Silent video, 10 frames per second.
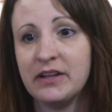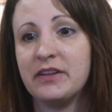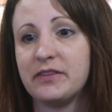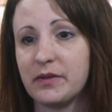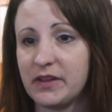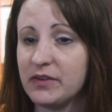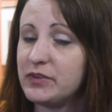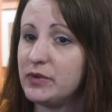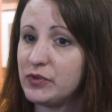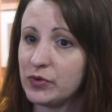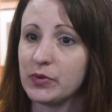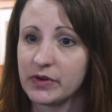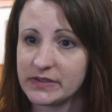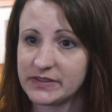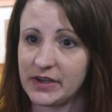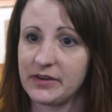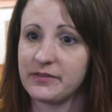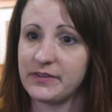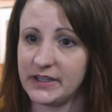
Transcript: So they'll do tours of the